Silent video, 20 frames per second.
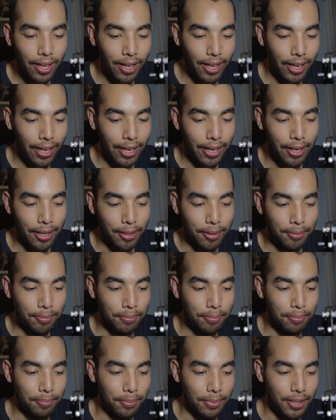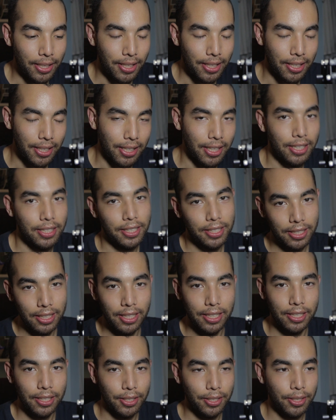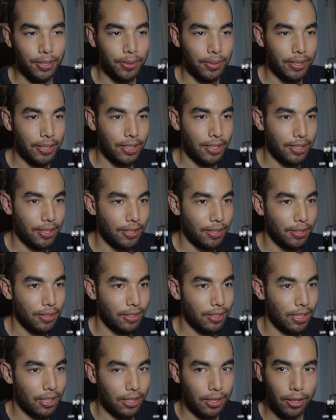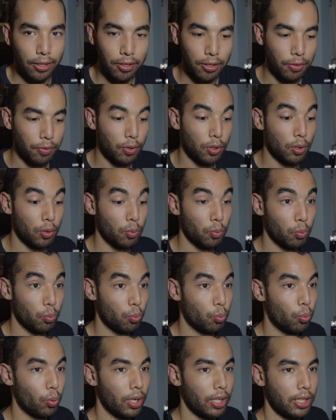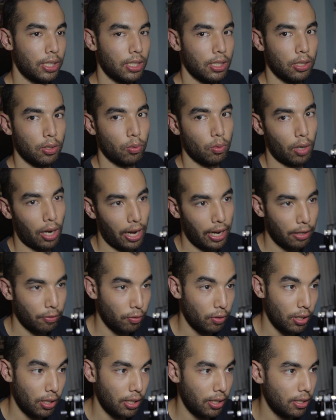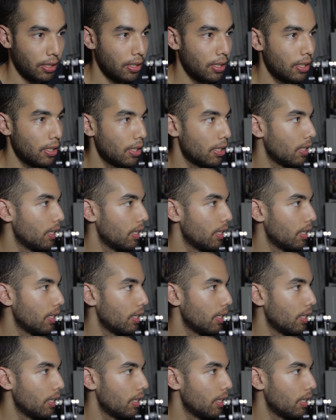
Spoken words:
But let's get into it and kind of go over what I have done.